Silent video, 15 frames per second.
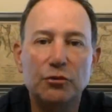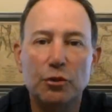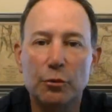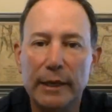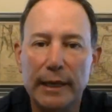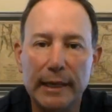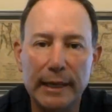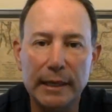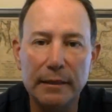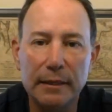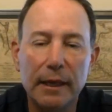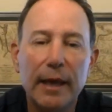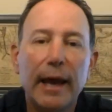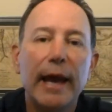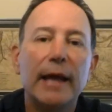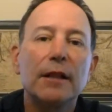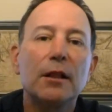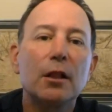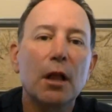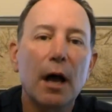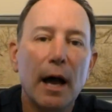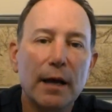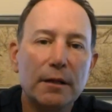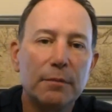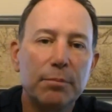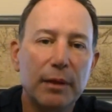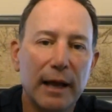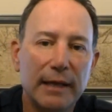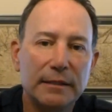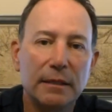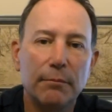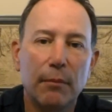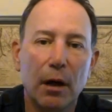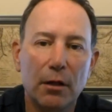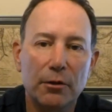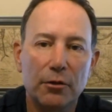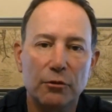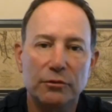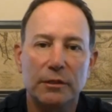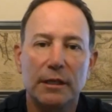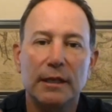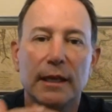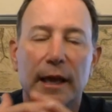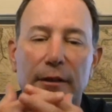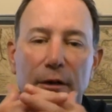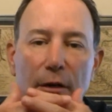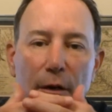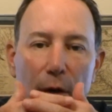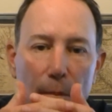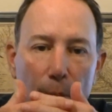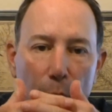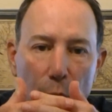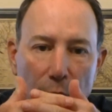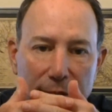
to heat and lock the plastic molecules together more